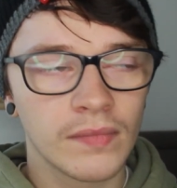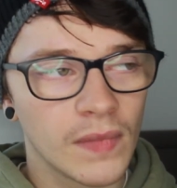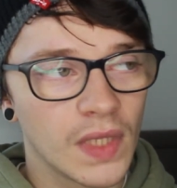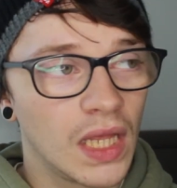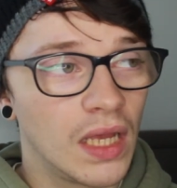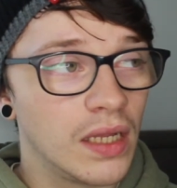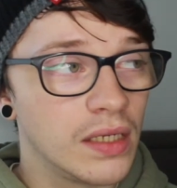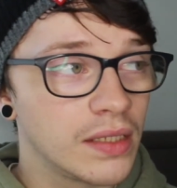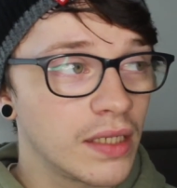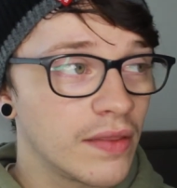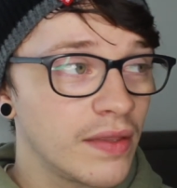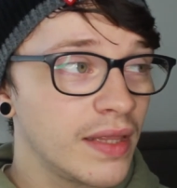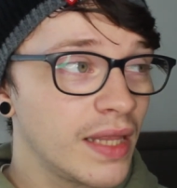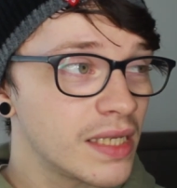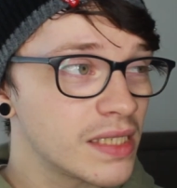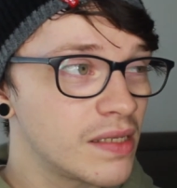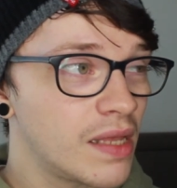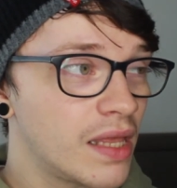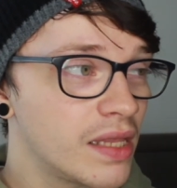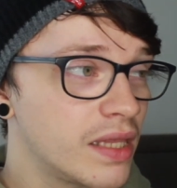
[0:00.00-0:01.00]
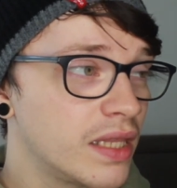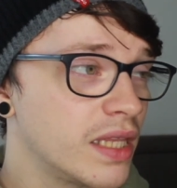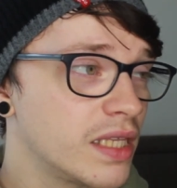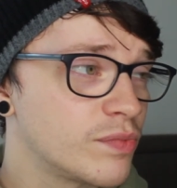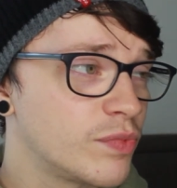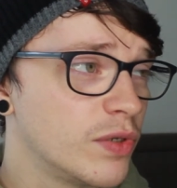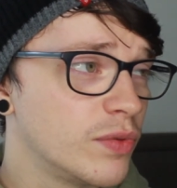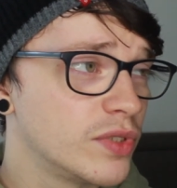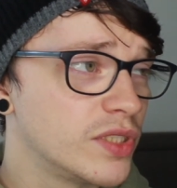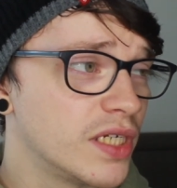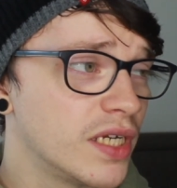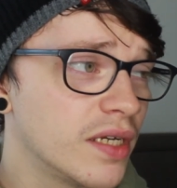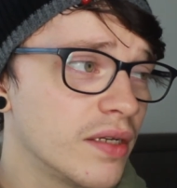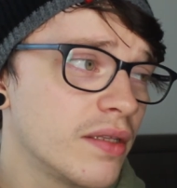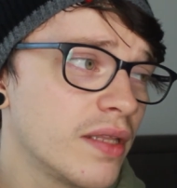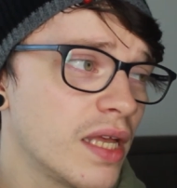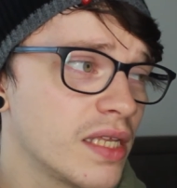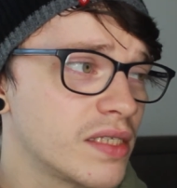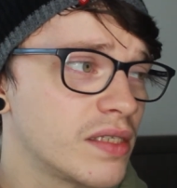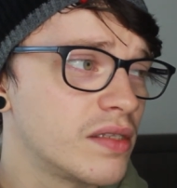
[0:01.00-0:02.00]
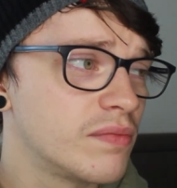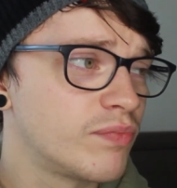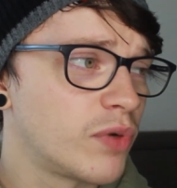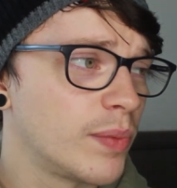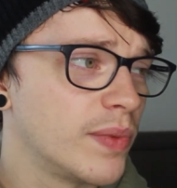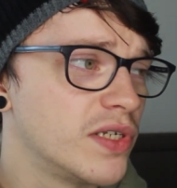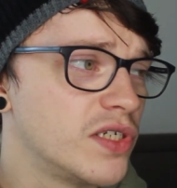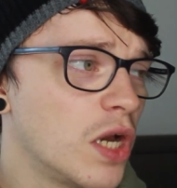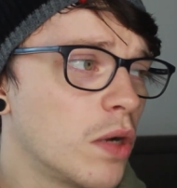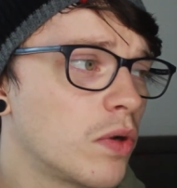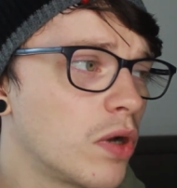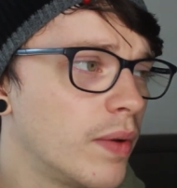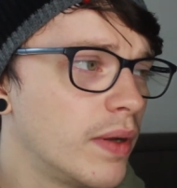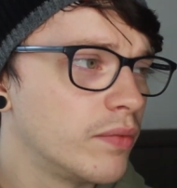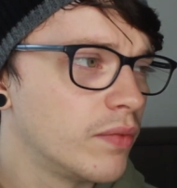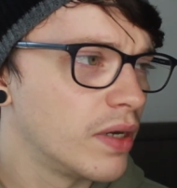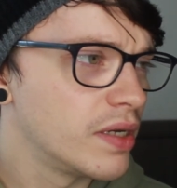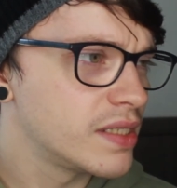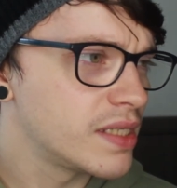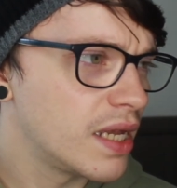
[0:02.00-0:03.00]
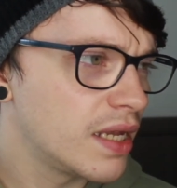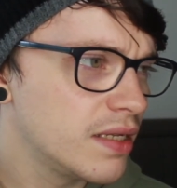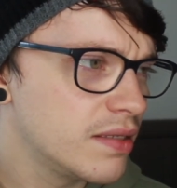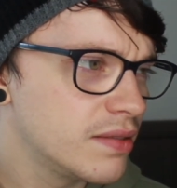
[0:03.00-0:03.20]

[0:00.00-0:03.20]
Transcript: And I think that's pretty much it. That's probably the top comment. What is that?